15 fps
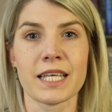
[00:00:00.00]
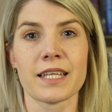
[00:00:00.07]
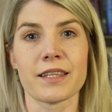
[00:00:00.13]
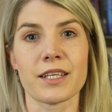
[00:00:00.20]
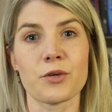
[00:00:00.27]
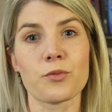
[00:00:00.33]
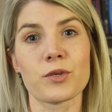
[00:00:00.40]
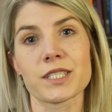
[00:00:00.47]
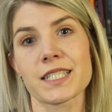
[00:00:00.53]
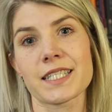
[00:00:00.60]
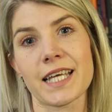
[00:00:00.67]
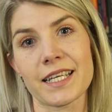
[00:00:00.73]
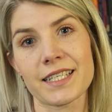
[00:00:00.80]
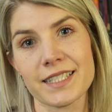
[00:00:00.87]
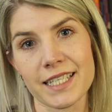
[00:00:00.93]
Then once
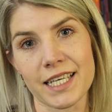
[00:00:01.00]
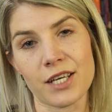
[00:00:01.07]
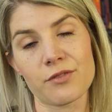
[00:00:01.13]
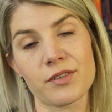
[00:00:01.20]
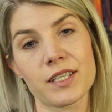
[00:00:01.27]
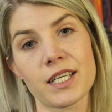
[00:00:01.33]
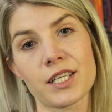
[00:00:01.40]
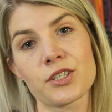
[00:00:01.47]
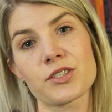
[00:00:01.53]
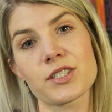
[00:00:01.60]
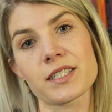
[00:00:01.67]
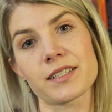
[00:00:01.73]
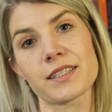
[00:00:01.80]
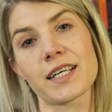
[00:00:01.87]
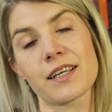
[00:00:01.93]
that is covered and you
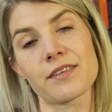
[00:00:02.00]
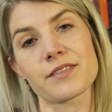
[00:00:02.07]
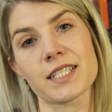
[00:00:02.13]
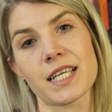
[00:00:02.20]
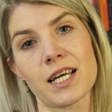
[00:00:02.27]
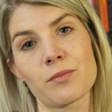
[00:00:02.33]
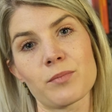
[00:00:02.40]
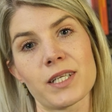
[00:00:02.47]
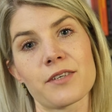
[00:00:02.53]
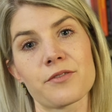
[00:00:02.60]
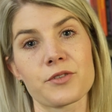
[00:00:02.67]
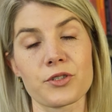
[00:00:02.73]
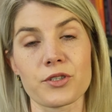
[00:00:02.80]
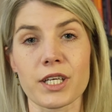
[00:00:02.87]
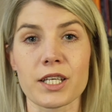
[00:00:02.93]
still have time
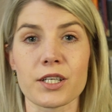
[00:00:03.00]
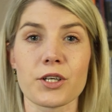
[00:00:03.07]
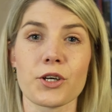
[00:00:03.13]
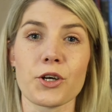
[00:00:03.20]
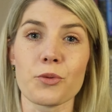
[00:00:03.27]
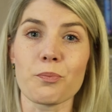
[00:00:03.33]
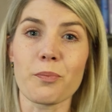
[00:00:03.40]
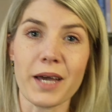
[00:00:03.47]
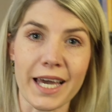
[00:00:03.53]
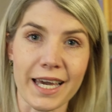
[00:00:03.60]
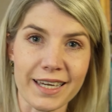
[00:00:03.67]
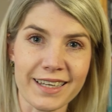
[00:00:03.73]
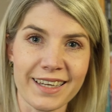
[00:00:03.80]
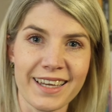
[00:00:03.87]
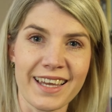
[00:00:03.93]
left, you can go
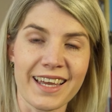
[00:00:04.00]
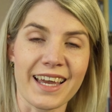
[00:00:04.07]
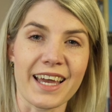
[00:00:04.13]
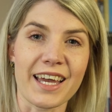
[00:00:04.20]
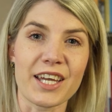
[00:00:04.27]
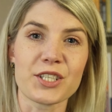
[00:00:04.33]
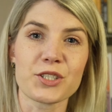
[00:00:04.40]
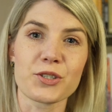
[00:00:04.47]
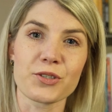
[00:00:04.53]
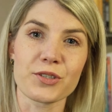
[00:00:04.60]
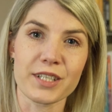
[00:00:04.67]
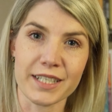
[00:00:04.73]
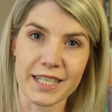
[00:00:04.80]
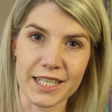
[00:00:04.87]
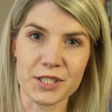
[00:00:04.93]
back and do
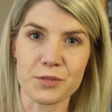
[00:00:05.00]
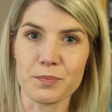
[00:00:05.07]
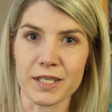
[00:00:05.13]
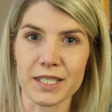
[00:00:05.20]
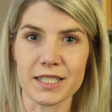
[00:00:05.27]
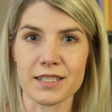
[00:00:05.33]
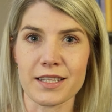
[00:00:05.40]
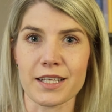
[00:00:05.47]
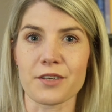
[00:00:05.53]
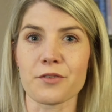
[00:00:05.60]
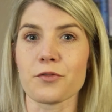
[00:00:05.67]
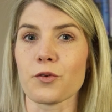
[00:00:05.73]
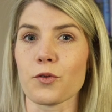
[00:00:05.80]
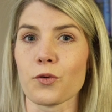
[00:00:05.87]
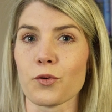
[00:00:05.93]
the next best thing
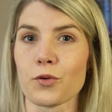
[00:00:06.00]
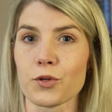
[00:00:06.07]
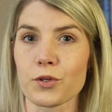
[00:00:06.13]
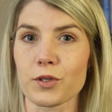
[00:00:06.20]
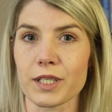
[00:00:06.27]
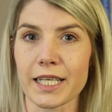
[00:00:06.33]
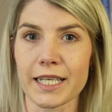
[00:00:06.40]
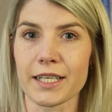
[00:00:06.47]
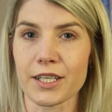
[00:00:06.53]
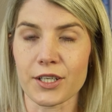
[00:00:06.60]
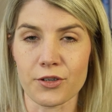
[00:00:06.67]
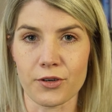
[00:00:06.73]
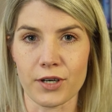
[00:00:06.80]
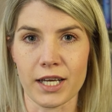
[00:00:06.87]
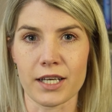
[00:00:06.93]
for cleaning
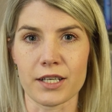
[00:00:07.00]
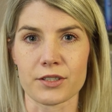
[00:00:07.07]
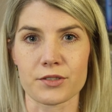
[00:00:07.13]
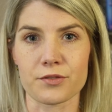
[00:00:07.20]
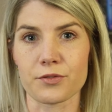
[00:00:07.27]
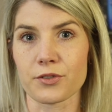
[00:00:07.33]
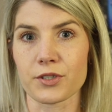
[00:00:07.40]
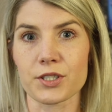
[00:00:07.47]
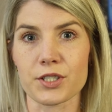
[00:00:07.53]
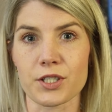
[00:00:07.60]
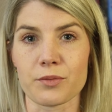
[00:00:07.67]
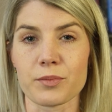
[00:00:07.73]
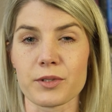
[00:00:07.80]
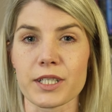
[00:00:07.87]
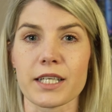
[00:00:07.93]
your house. For
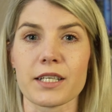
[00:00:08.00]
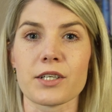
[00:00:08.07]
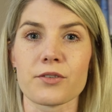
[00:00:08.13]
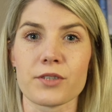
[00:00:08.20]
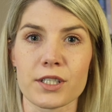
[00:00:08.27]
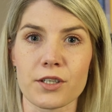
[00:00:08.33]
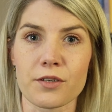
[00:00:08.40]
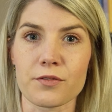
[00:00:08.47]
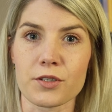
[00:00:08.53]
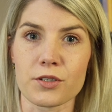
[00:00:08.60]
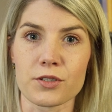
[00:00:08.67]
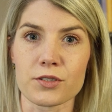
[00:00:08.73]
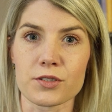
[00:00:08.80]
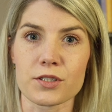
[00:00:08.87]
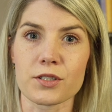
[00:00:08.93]
example, getting rid of
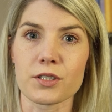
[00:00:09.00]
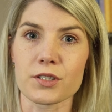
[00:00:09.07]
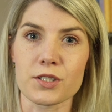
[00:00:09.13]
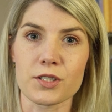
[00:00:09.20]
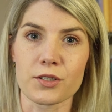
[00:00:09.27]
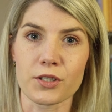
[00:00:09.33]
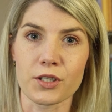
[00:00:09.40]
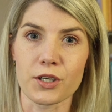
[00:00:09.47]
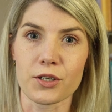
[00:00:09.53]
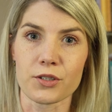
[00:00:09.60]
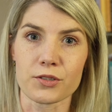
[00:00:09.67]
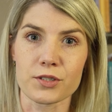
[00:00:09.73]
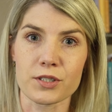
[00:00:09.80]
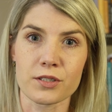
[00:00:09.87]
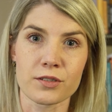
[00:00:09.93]
those not so
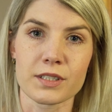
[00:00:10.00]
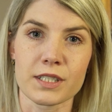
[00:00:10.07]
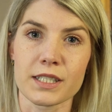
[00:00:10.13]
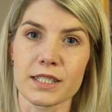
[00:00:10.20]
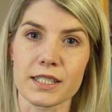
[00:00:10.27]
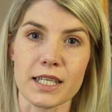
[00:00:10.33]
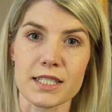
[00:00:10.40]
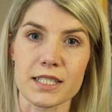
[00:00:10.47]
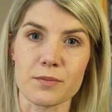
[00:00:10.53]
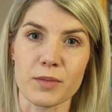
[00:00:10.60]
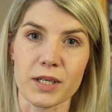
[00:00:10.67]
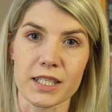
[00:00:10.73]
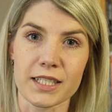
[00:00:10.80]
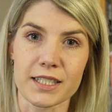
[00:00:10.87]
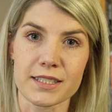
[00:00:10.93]
cute dust
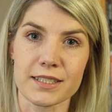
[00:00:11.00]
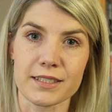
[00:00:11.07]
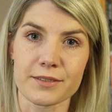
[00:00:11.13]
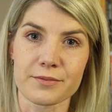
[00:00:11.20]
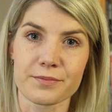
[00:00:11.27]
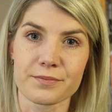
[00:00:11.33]
bunnies.